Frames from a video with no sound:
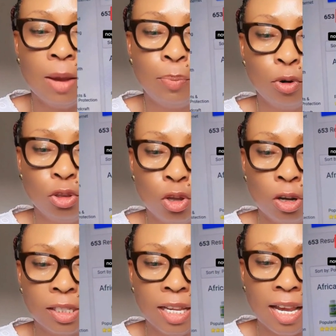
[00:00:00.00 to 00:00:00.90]

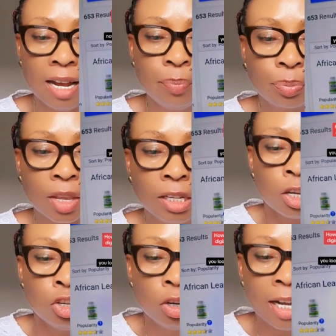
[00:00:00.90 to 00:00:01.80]
product here.
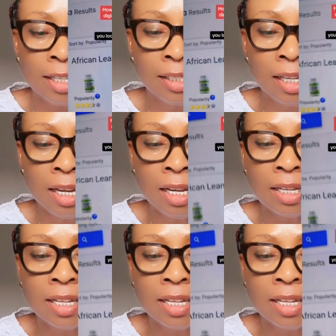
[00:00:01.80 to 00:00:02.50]
You can see the